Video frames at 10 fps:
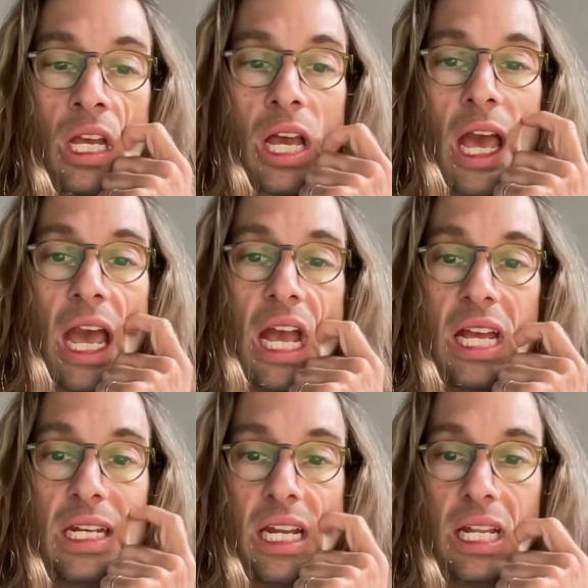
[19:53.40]

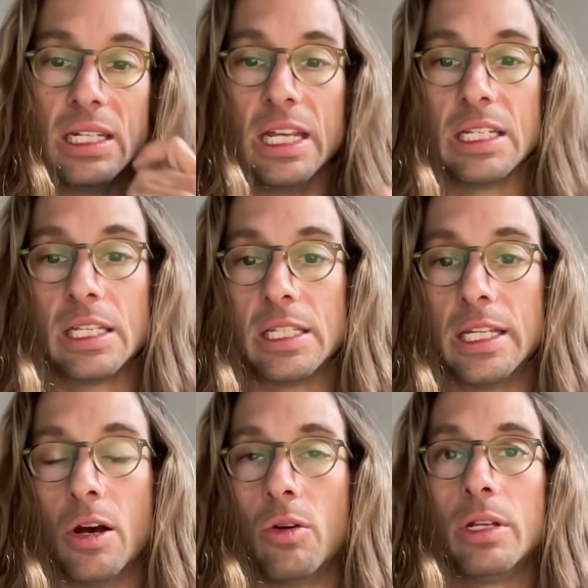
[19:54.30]
And this is
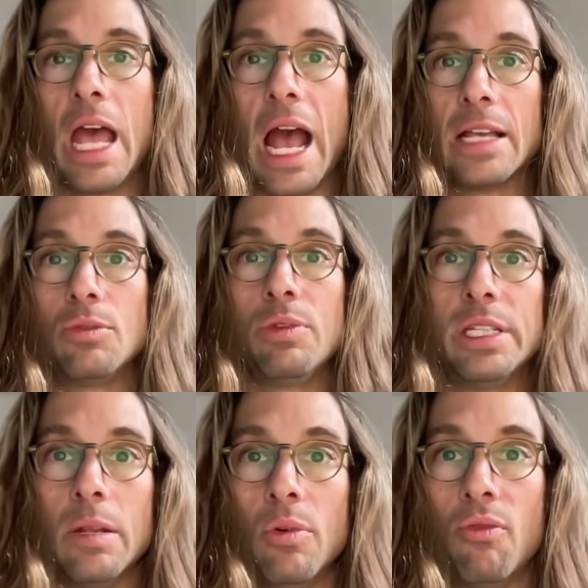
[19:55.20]
denoted, as we
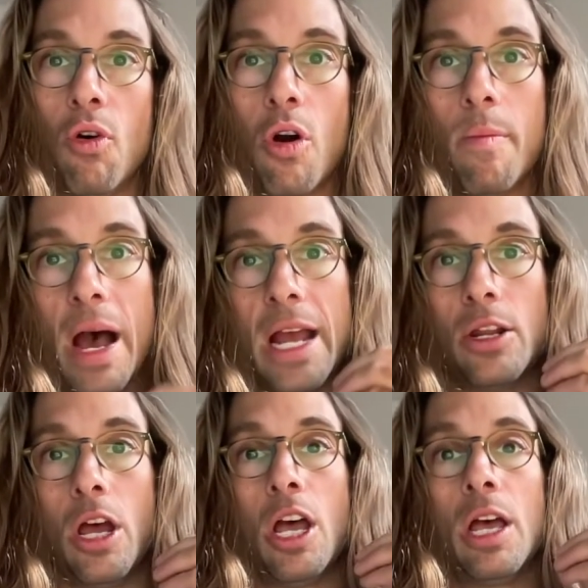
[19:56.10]
said before, by
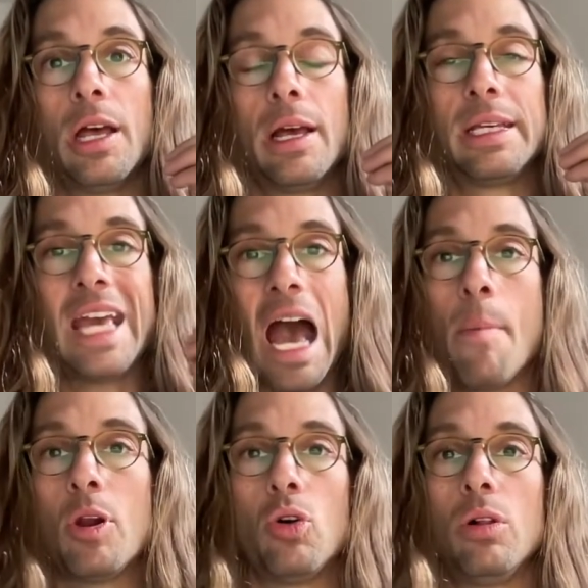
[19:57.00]
the
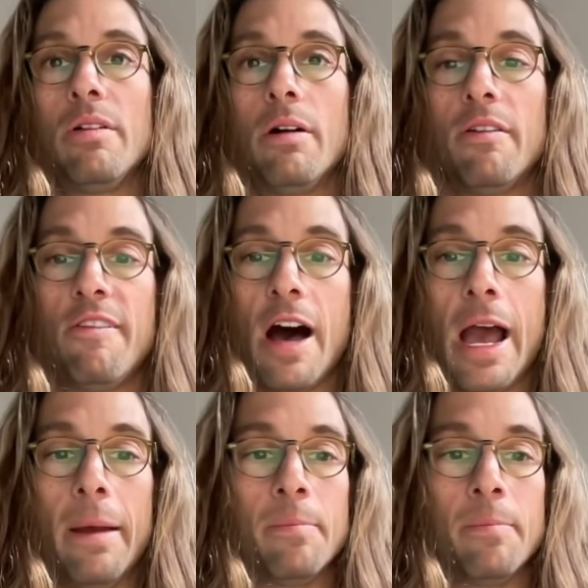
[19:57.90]
capital phi.